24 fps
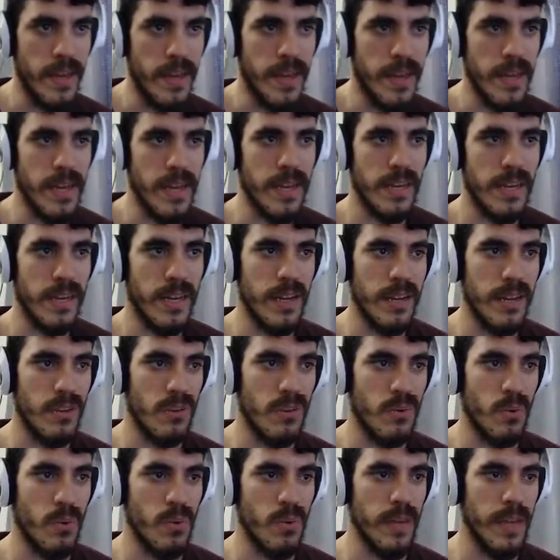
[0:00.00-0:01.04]
It connects
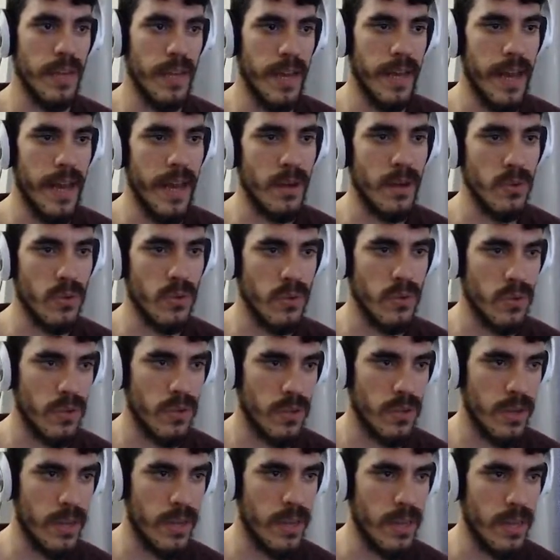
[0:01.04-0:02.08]
through the
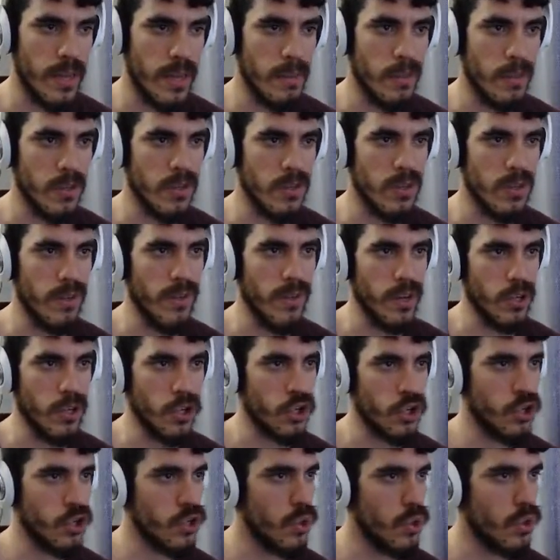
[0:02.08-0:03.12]
outside. Let me just see if I can
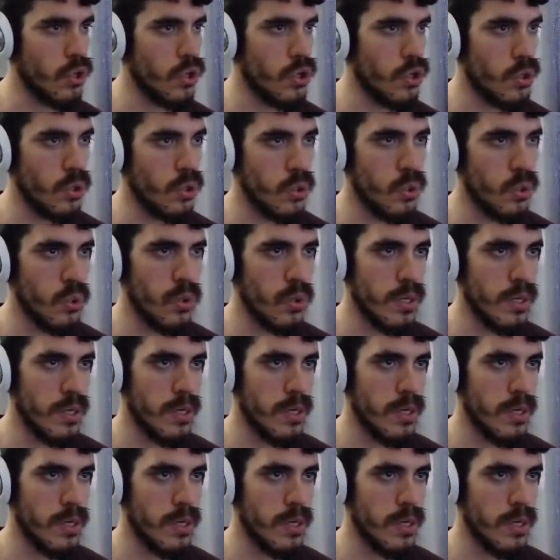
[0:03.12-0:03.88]
show you.